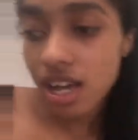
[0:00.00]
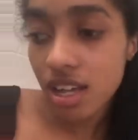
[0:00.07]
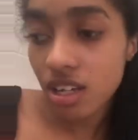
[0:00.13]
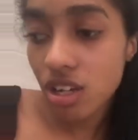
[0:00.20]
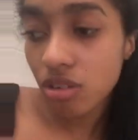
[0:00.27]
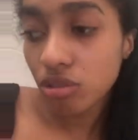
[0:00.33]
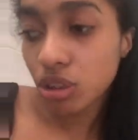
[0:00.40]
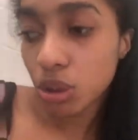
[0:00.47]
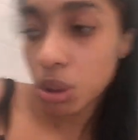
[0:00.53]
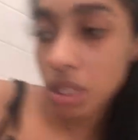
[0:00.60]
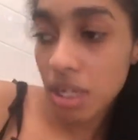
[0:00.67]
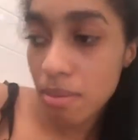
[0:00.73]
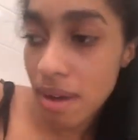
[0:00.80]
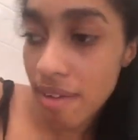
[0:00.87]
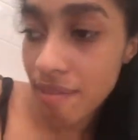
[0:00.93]
go join
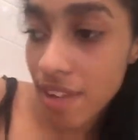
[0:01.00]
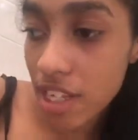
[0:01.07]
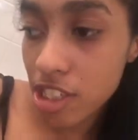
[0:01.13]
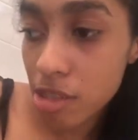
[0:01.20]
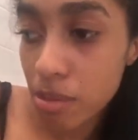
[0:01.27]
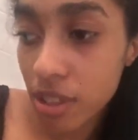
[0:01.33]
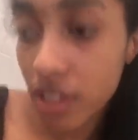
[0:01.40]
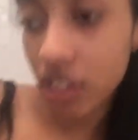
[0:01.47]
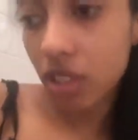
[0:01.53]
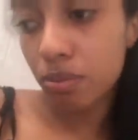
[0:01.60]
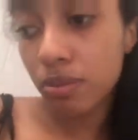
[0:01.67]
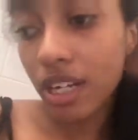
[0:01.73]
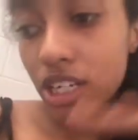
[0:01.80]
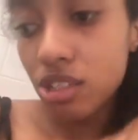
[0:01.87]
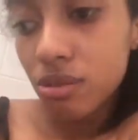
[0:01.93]
my Facebook group.
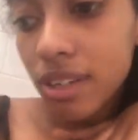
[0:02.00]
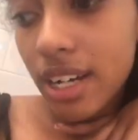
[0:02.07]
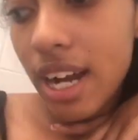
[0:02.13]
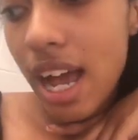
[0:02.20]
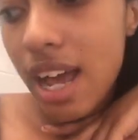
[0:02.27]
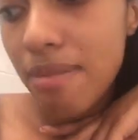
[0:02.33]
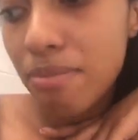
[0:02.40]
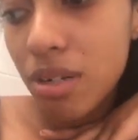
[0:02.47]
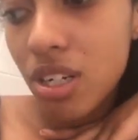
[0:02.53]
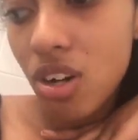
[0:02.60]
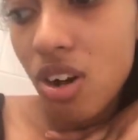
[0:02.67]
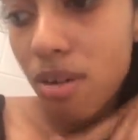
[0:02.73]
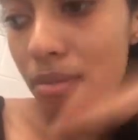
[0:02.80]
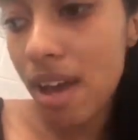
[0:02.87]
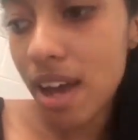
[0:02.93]
That's where I put all
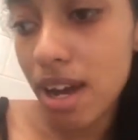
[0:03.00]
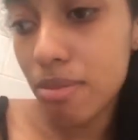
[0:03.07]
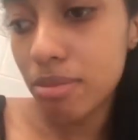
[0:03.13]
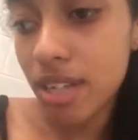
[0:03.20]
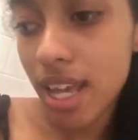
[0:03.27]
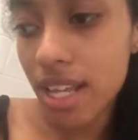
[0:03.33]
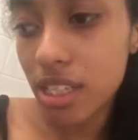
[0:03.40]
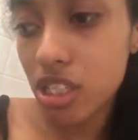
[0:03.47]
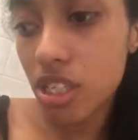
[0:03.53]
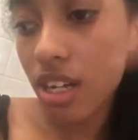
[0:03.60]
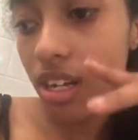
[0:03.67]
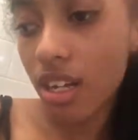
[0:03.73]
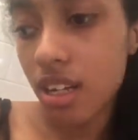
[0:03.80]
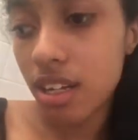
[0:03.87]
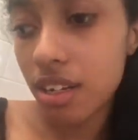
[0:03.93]
my updates
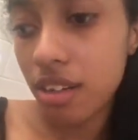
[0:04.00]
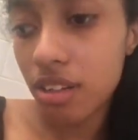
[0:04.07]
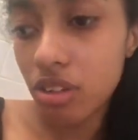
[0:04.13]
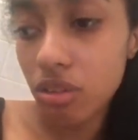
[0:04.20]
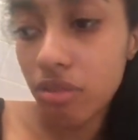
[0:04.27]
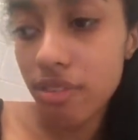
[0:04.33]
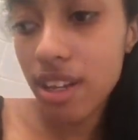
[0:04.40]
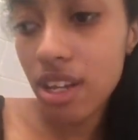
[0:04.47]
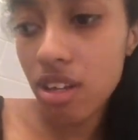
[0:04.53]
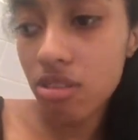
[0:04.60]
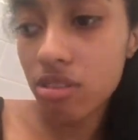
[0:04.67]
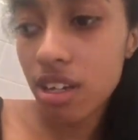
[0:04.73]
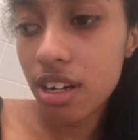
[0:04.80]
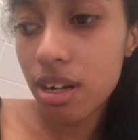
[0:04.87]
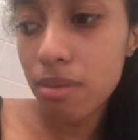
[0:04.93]
on new videos
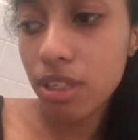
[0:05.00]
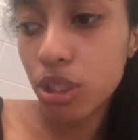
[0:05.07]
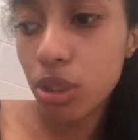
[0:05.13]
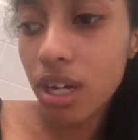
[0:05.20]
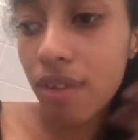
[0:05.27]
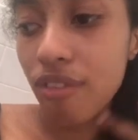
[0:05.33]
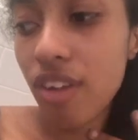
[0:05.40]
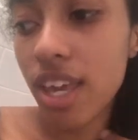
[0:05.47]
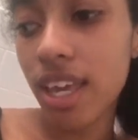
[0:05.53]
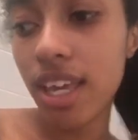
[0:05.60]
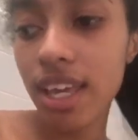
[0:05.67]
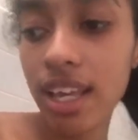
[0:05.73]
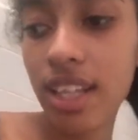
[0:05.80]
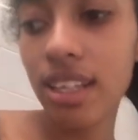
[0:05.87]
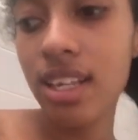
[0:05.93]
that are going to be
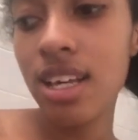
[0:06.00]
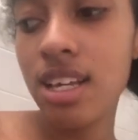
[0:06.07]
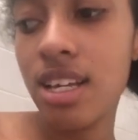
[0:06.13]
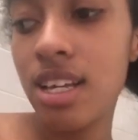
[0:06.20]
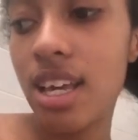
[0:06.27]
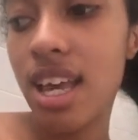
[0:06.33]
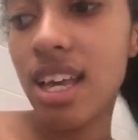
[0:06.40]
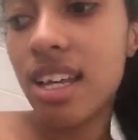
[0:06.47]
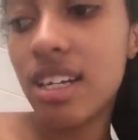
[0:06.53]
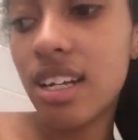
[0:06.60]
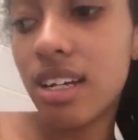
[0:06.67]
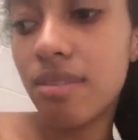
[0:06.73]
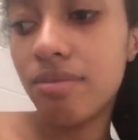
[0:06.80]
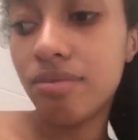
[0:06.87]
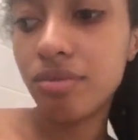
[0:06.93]
dropping, and
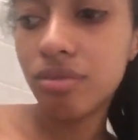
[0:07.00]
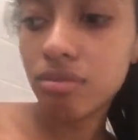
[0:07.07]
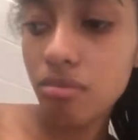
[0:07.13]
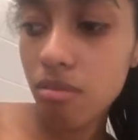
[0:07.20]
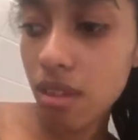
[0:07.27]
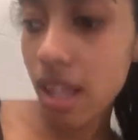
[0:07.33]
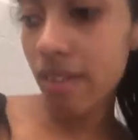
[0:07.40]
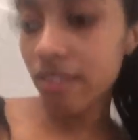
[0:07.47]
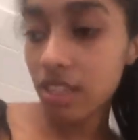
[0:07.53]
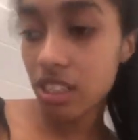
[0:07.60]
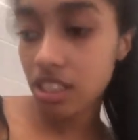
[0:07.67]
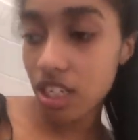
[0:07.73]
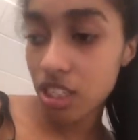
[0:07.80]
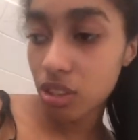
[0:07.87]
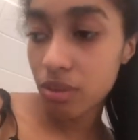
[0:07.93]
I'm going to
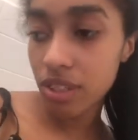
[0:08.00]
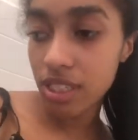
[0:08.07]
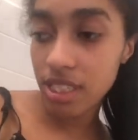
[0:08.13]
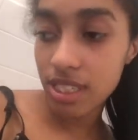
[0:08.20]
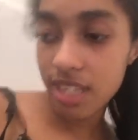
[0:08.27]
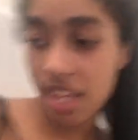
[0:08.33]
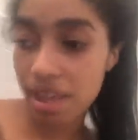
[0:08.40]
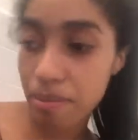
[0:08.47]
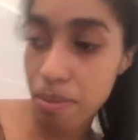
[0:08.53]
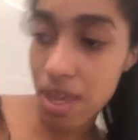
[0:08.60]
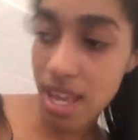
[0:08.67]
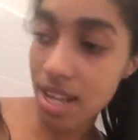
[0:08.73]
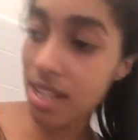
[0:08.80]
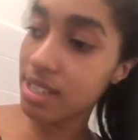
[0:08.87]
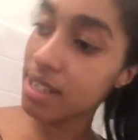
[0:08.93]
start doing sneak
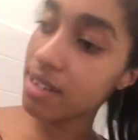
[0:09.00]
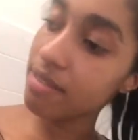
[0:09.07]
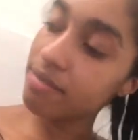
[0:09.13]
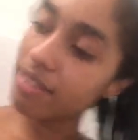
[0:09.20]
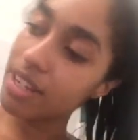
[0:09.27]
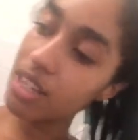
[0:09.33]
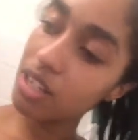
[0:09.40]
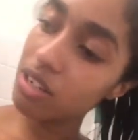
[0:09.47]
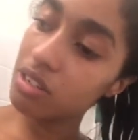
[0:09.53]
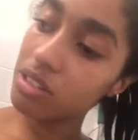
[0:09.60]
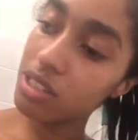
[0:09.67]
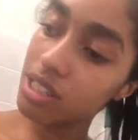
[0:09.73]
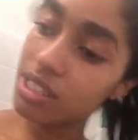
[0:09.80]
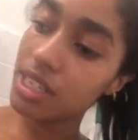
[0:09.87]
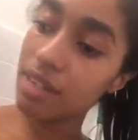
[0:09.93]
peeks of videos
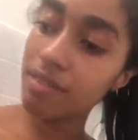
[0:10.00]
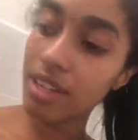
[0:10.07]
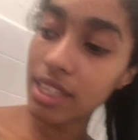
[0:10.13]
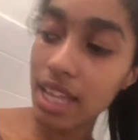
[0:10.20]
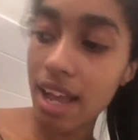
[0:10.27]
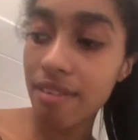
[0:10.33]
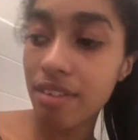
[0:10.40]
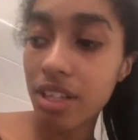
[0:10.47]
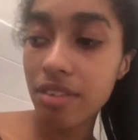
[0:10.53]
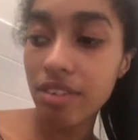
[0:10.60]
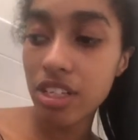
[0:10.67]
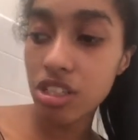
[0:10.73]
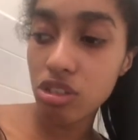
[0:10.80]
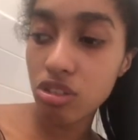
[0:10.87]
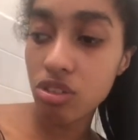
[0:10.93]
and stuff like that really, really
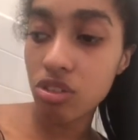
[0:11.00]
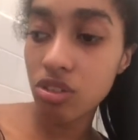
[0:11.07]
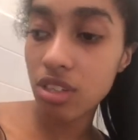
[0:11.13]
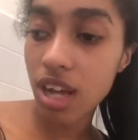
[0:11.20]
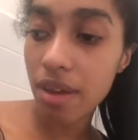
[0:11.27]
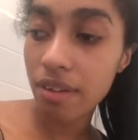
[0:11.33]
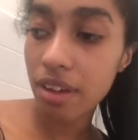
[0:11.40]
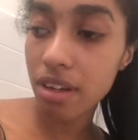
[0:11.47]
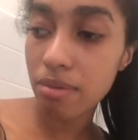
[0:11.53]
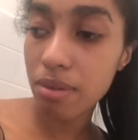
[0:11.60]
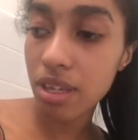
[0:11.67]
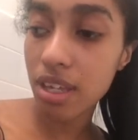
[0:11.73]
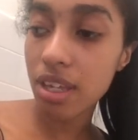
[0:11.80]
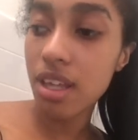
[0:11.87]
soon. I'm going to be